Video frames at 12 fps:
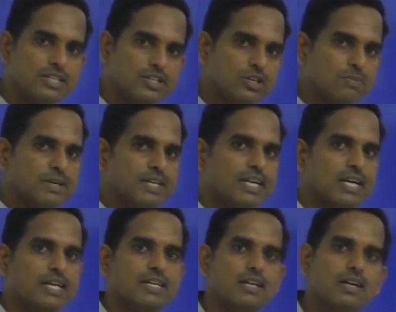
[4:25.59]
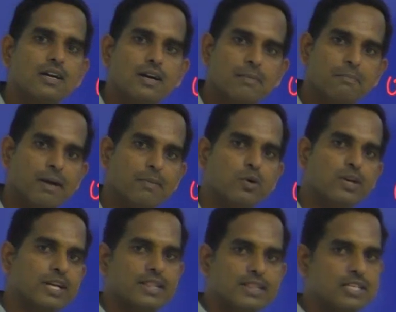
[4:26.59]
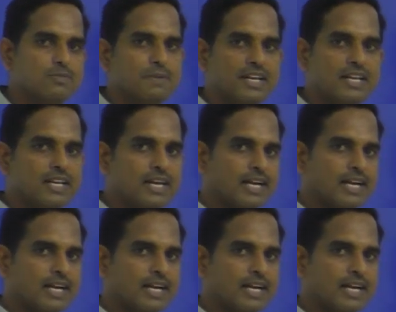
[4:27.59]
in your particular memory in this manner.